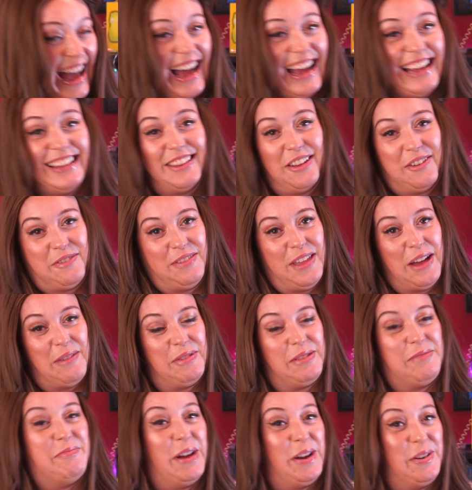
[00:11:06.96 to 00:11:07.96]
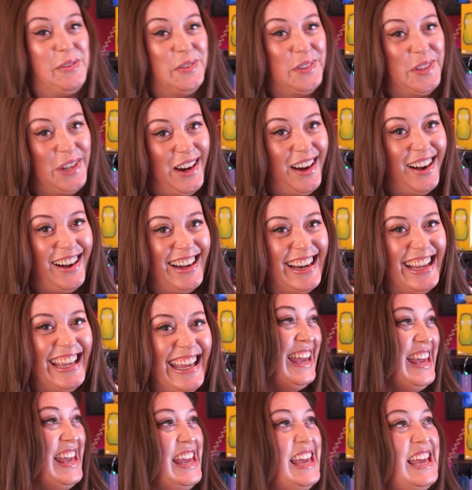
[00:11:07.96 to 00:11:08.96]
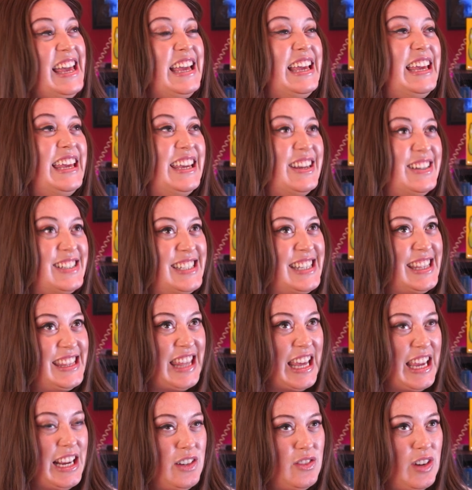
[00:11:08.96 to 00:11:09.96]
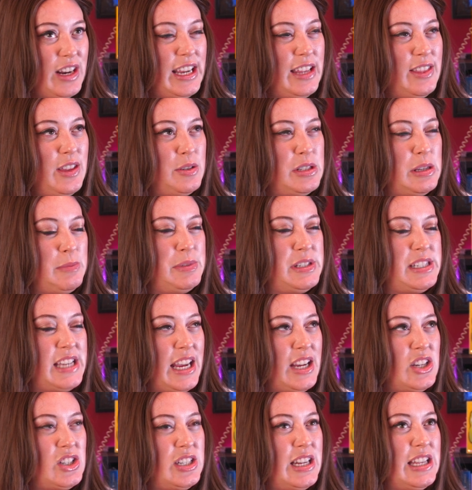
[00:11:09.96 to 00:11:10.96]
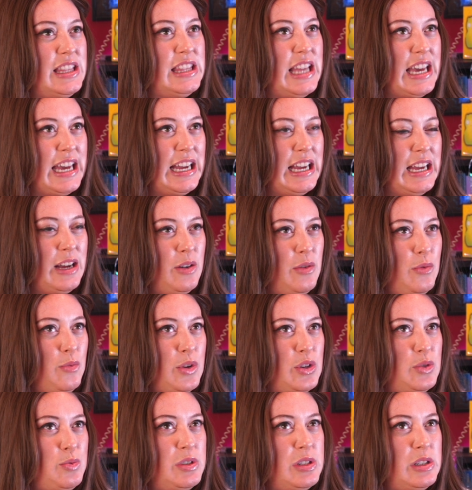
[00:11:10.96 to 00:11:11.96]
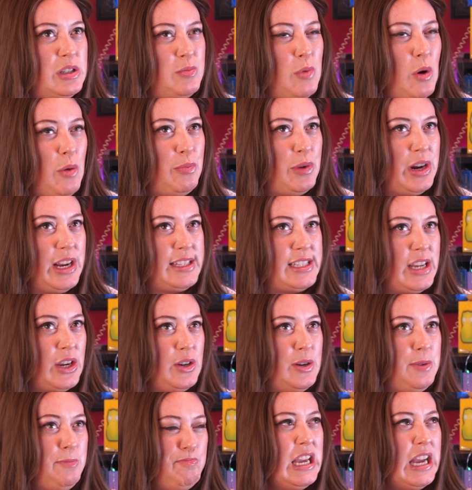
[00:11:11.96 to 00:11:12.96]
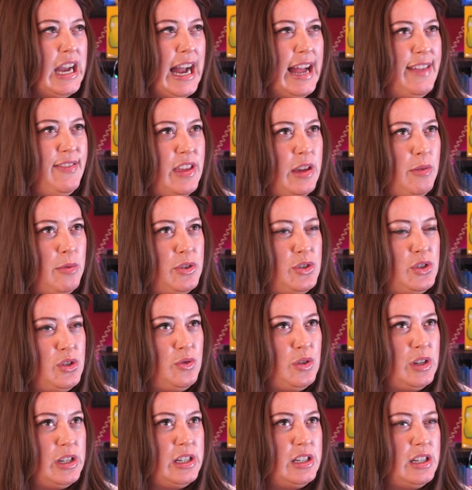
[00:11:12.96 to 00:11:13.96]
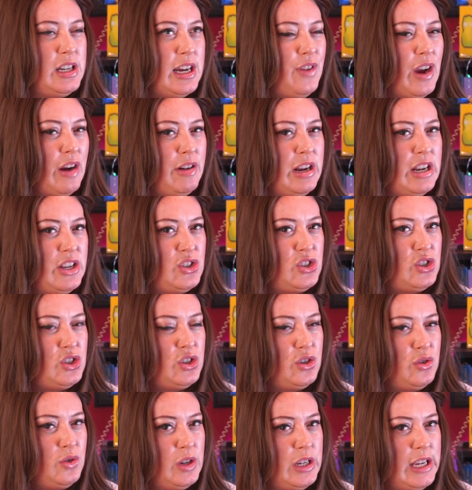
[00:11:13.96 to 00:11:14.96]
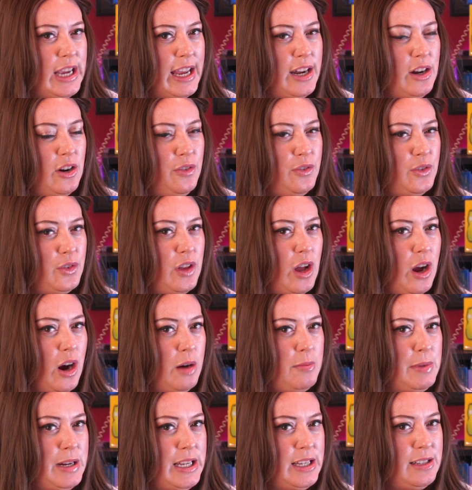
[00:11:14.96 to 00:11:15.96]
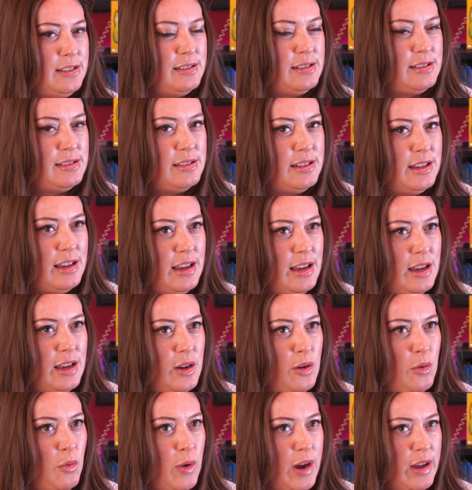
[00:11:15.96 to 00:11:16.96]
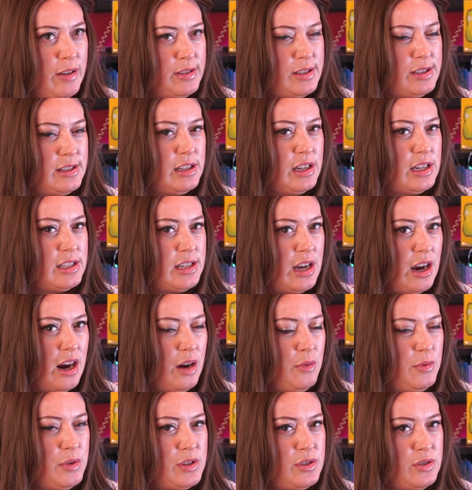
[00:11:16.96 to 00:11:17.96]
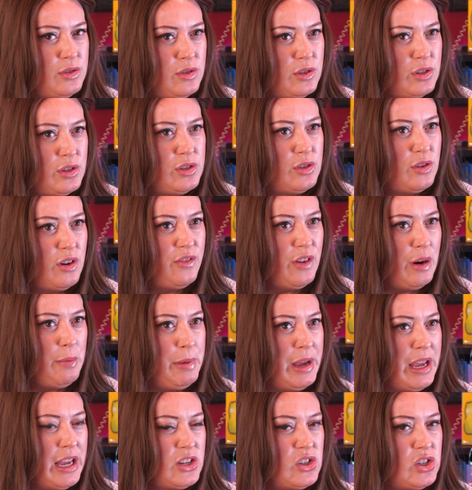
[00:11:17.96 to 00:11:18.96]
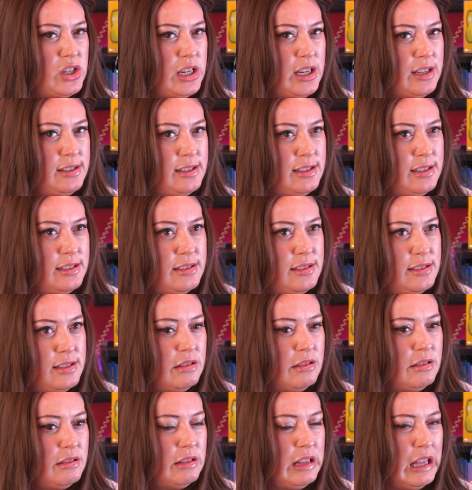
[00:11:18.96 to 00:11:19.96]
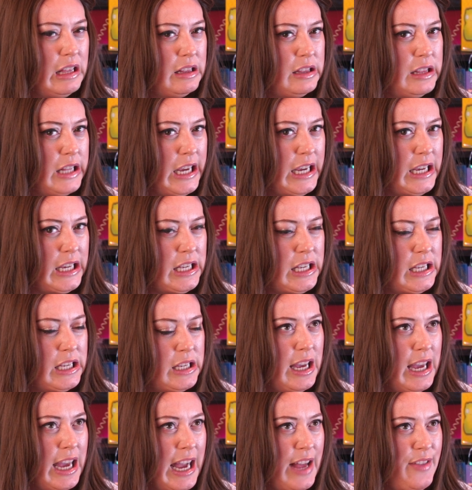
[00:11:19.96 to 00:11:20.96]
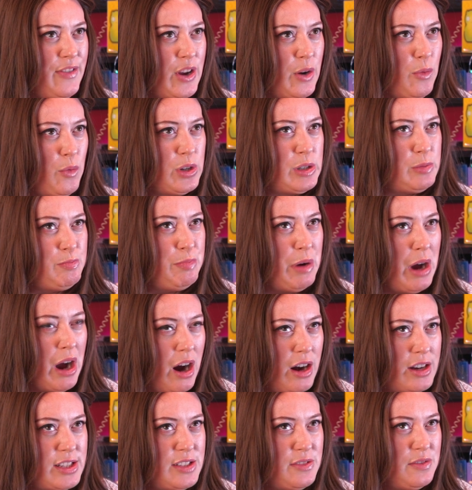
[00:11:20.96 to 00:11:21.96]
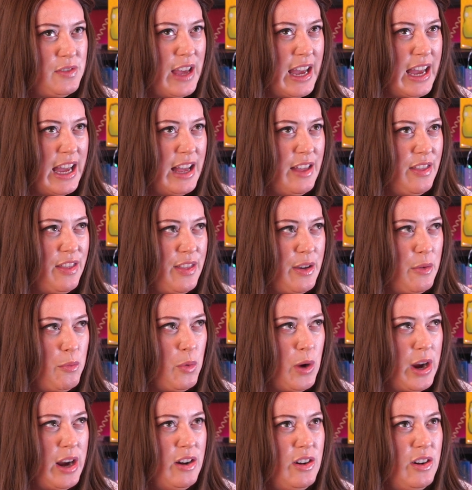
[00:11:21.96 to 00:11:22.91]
I love that with my whole heart. Here's the thing, right? There's a section in that which was a small breakdown, and they were doing very chewy interval harmonies whilst the guitar was doing a sort of arpeggiated little lick, and there was parts of that that